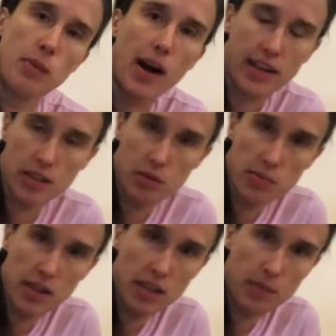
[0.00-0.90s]
pocket would
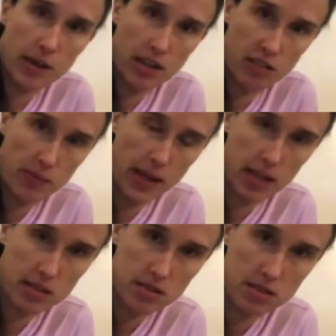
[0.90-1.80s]
be in a pair of
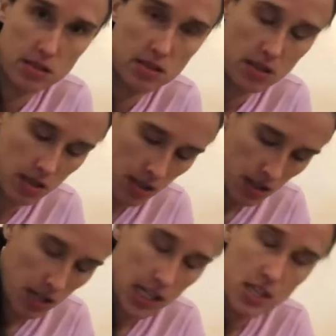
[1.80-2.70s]
pants.
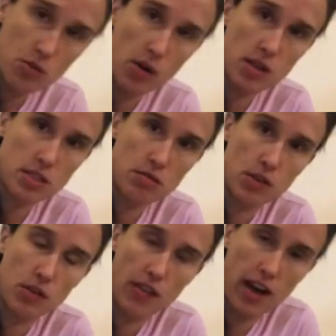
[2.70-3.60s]
And you want to
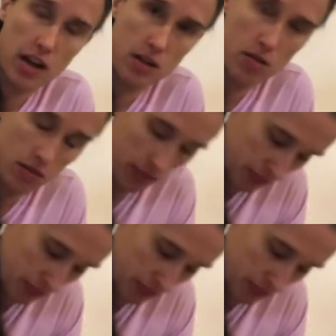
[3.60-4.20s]
roll that out.